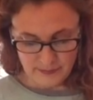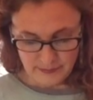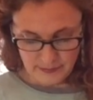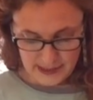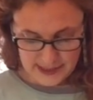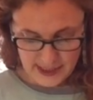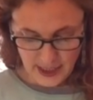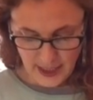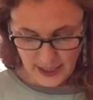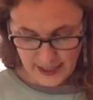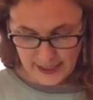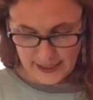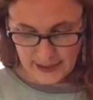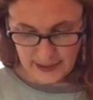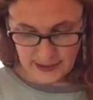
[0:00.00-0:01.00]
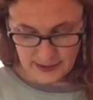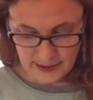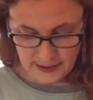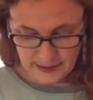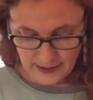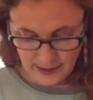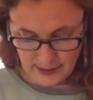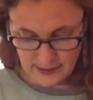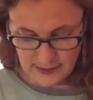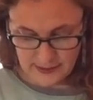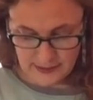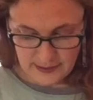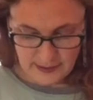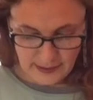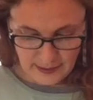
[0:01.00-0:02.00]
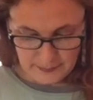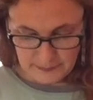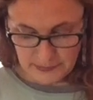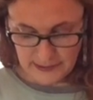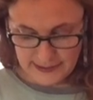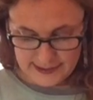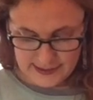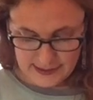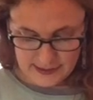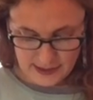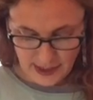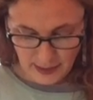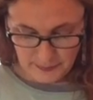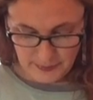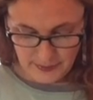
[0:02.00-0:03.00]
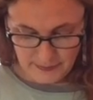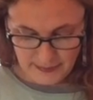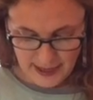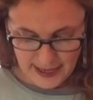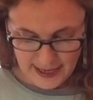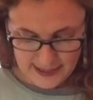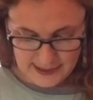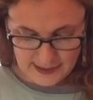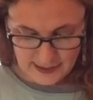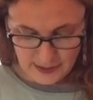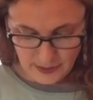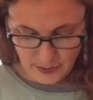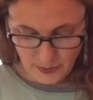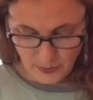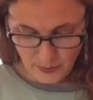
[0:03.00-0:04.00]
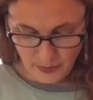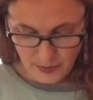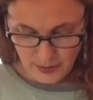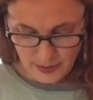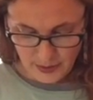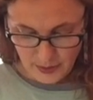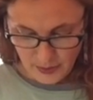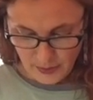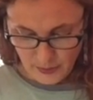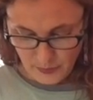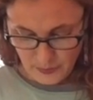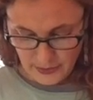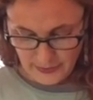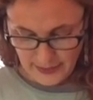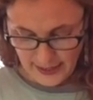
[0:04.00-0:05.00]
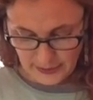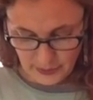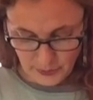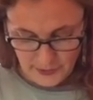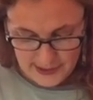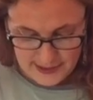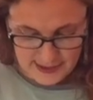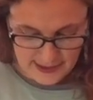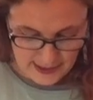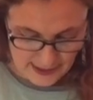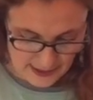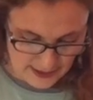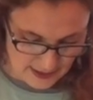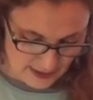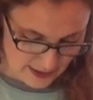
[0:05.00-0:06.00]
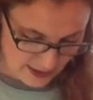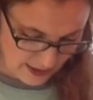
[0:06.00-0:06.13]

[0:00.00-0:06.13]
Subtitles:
my tie, place the top of the mask where that crease is,